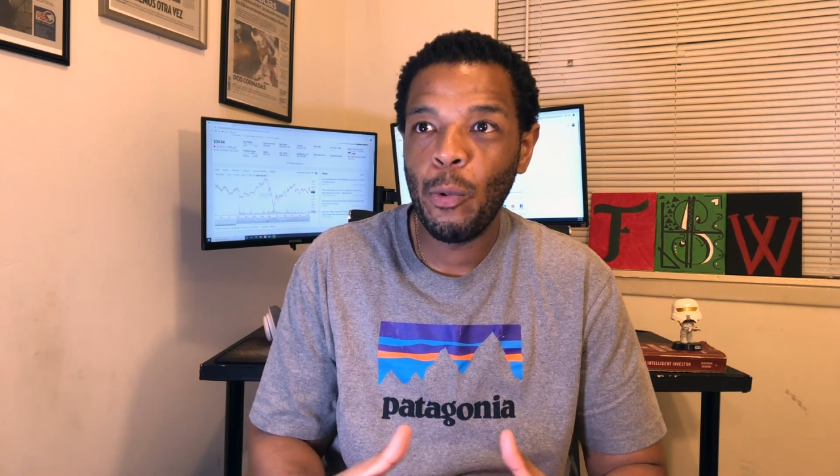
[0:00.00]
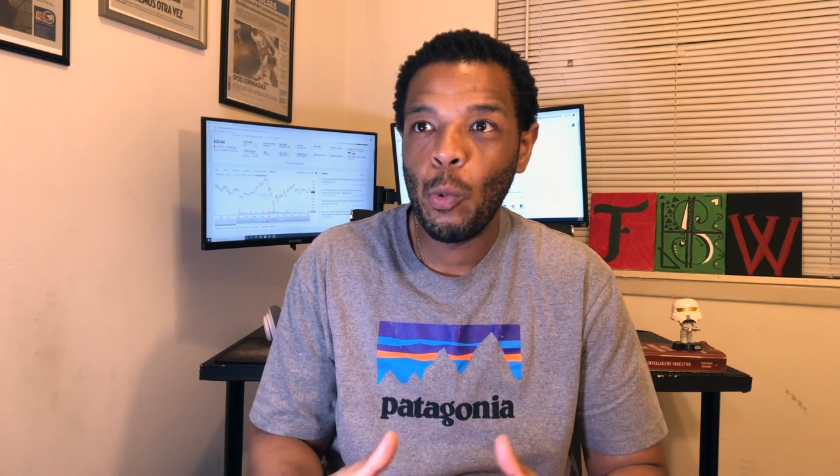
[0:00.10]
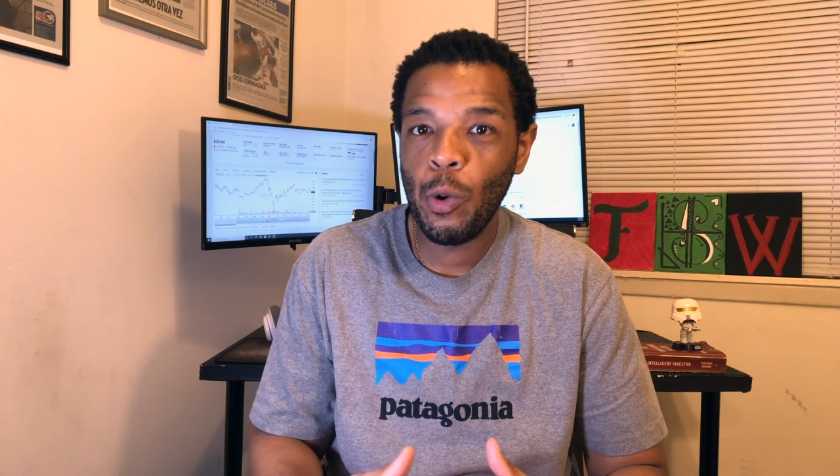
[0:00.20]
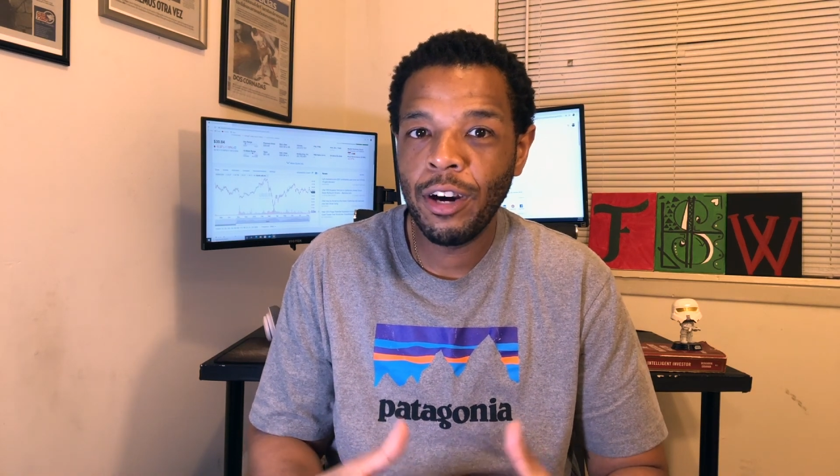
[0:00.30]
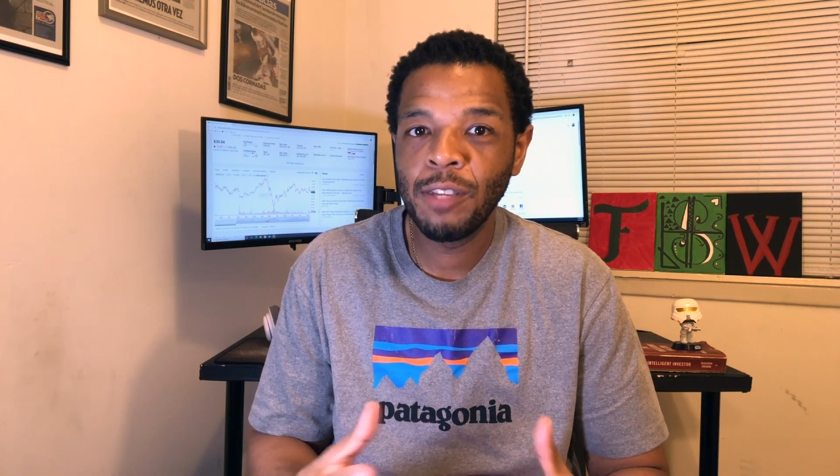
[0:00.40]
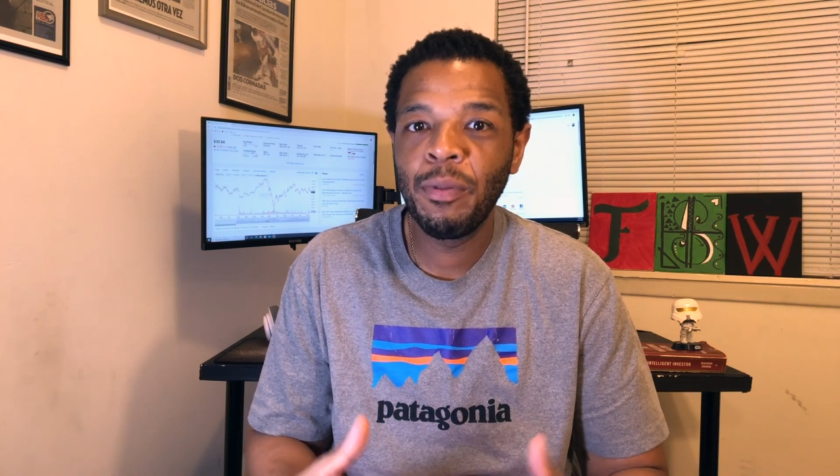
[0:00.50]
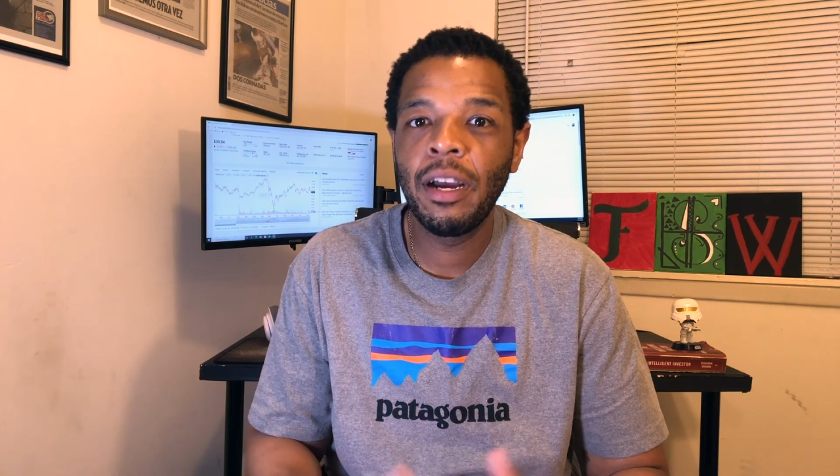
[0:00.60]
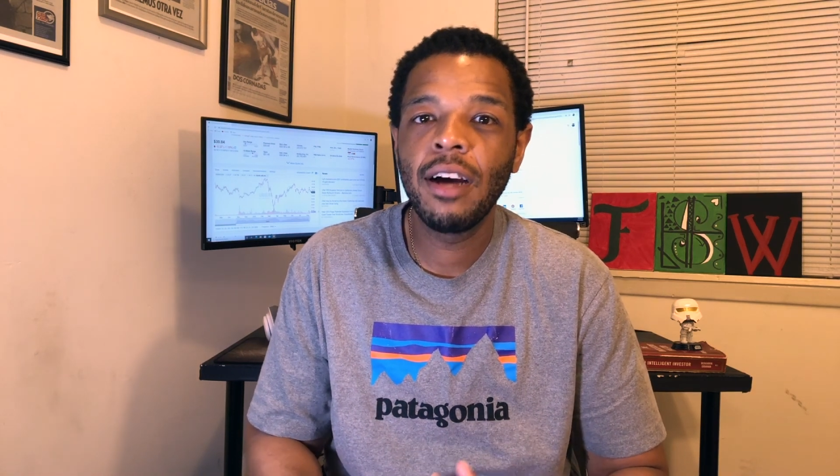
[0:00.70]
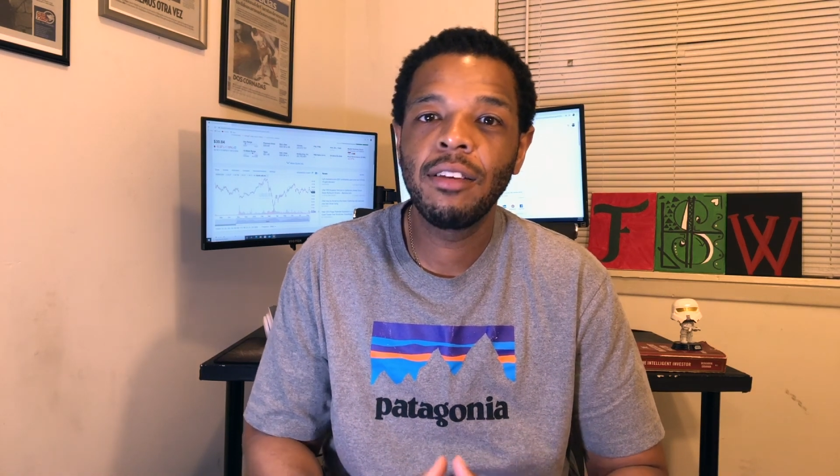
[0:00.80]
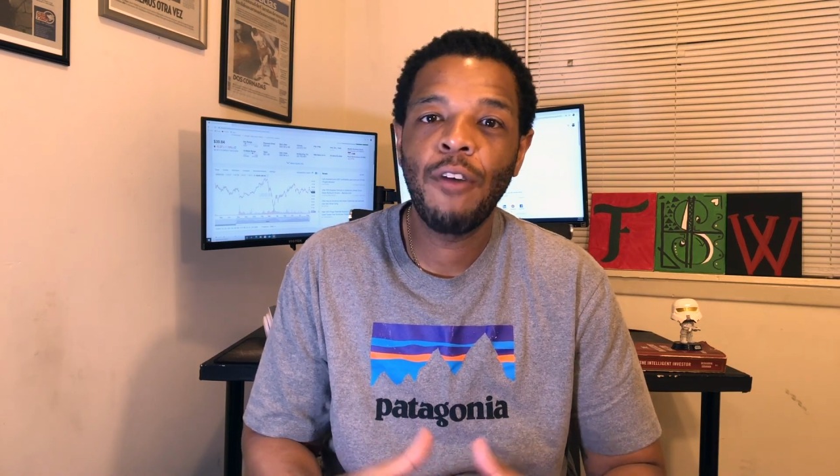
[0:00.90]
was
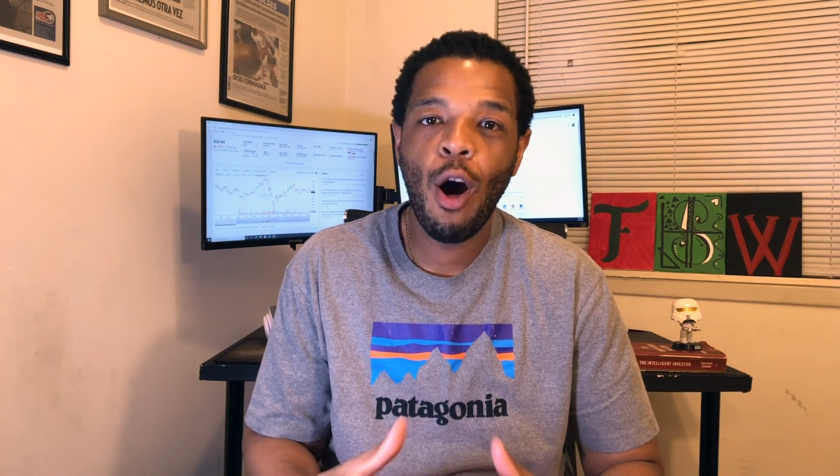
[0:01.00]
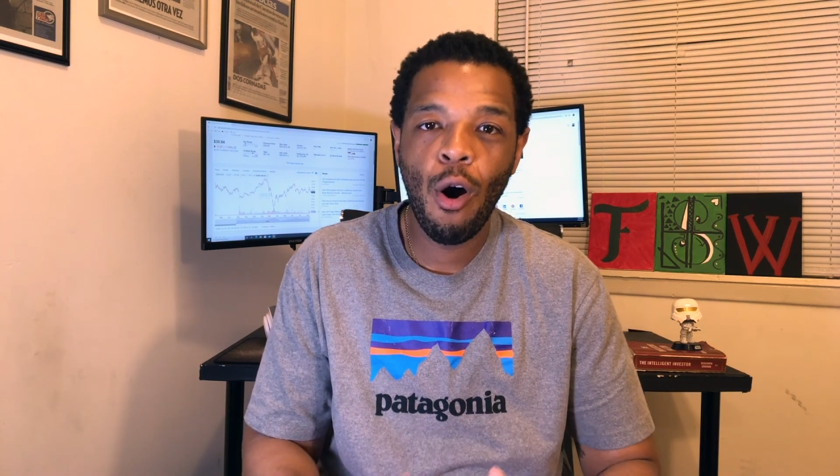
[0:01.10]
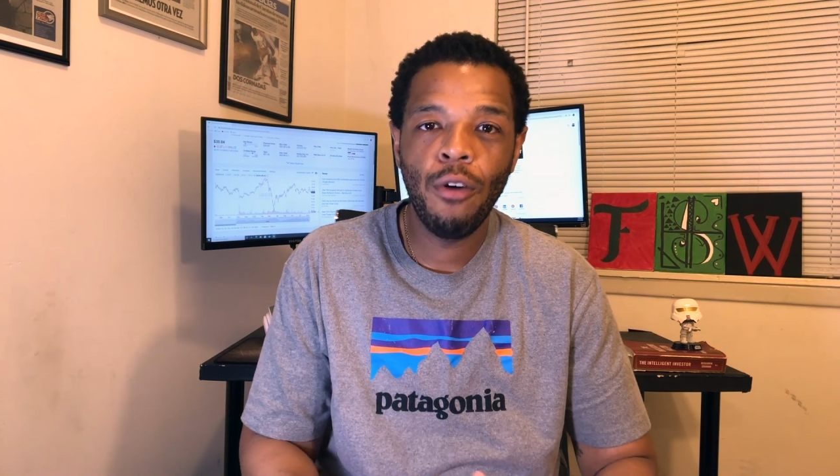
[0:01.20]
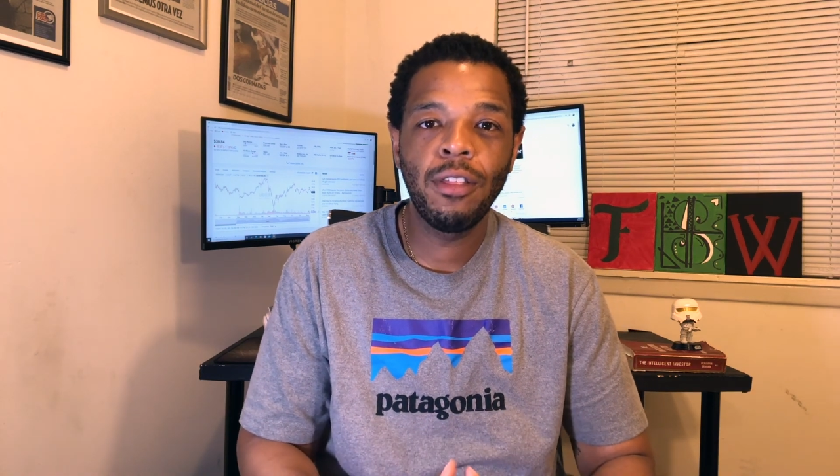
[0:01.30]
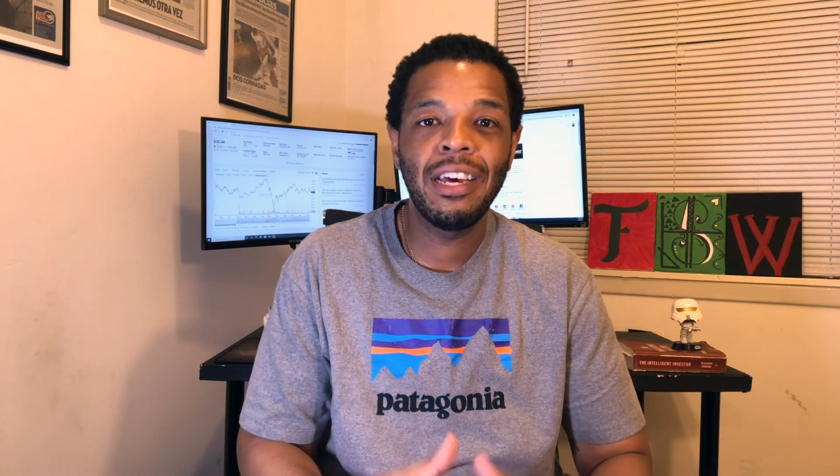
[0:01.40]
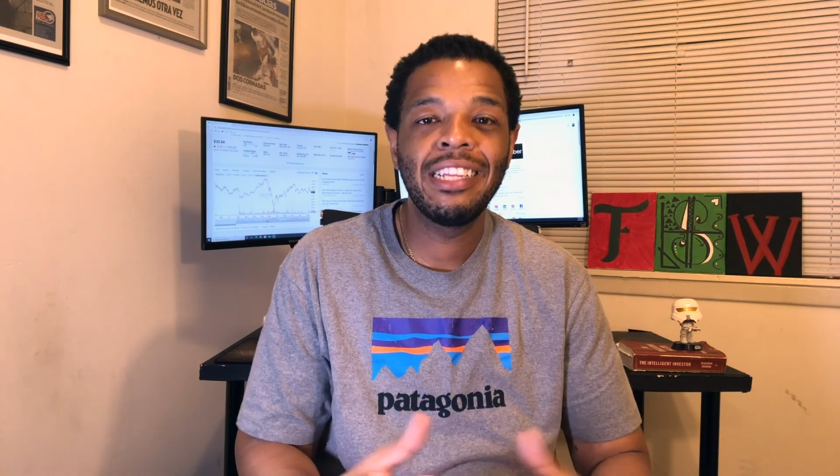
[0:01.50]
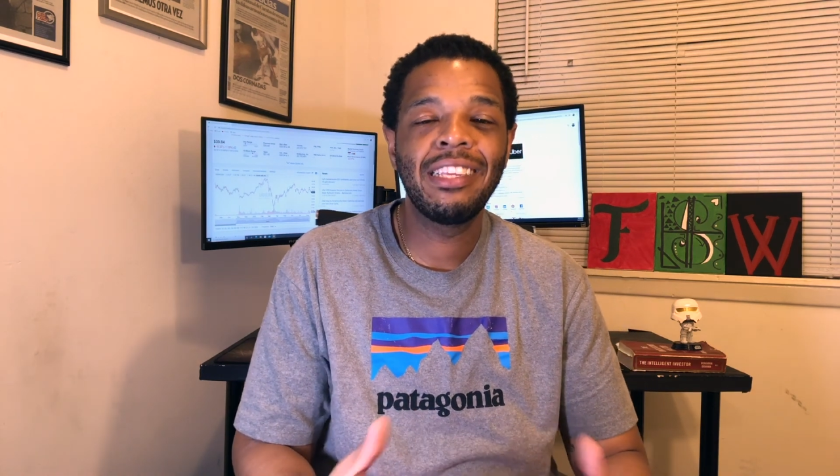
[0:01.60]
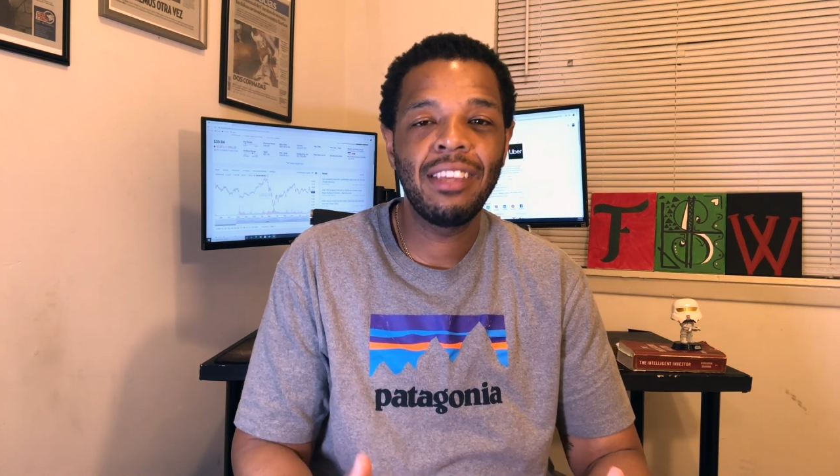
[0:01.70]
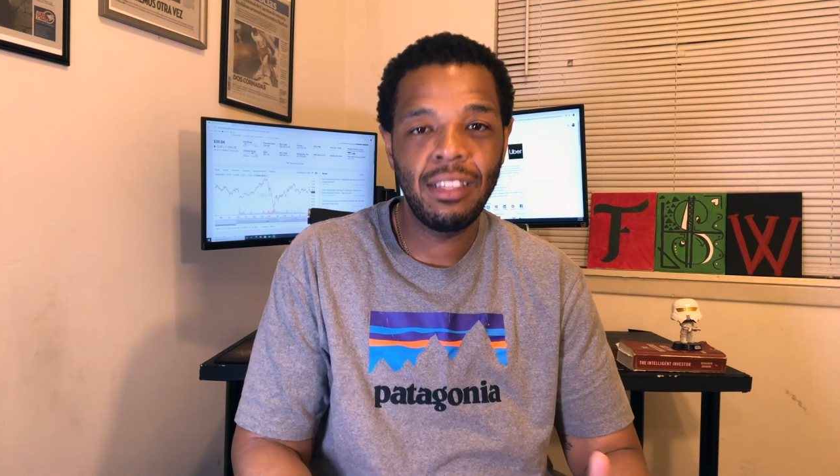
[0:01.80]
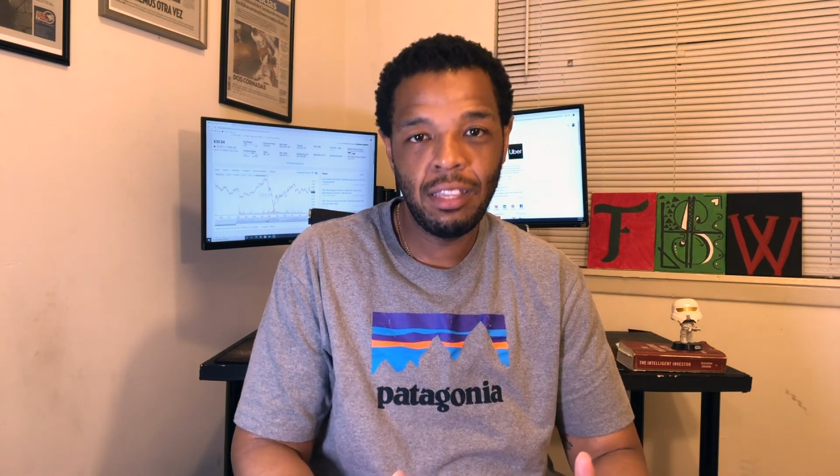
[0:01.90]
because of all the
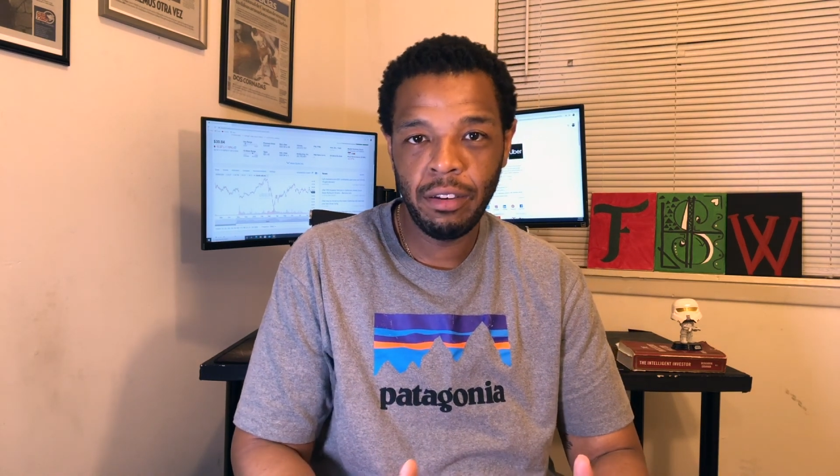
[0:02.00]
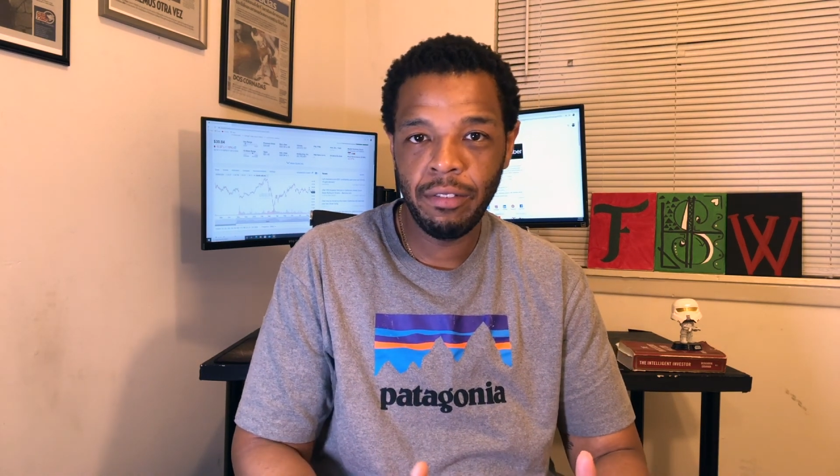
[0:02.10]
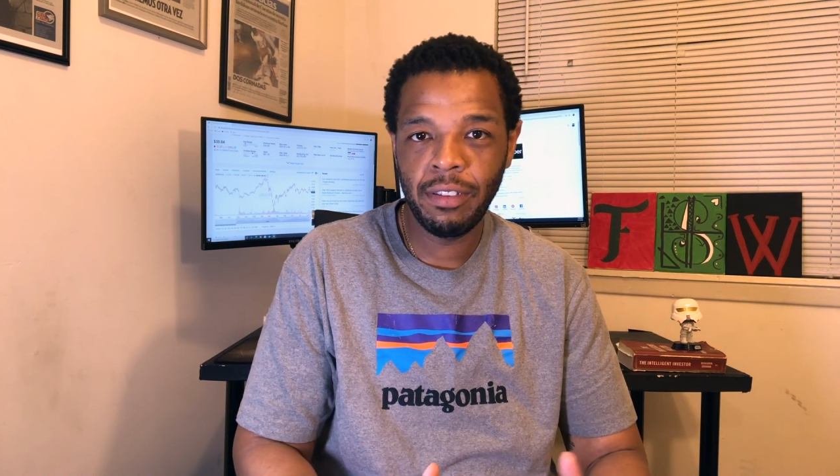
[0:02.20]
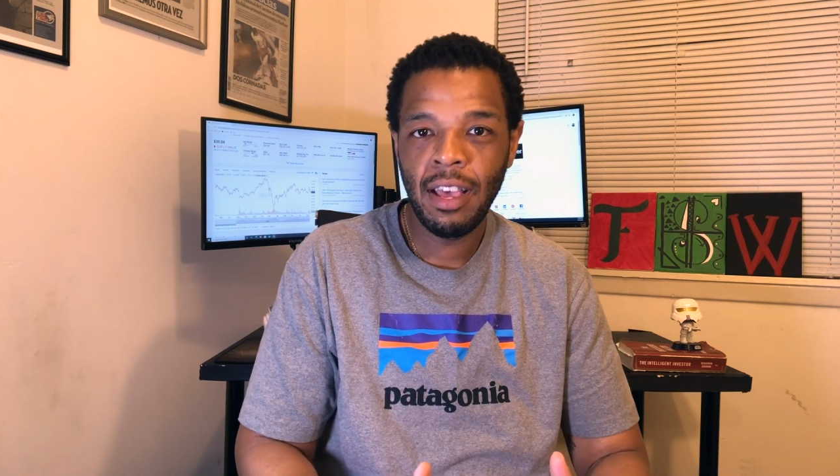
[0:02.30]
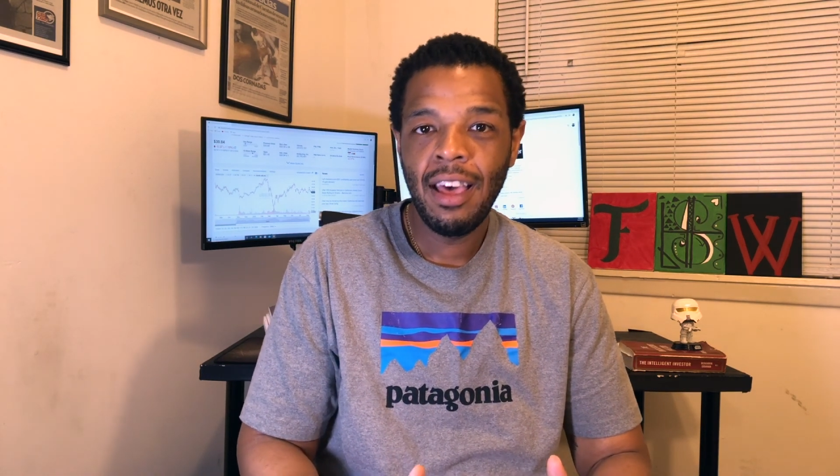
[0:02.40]
incentives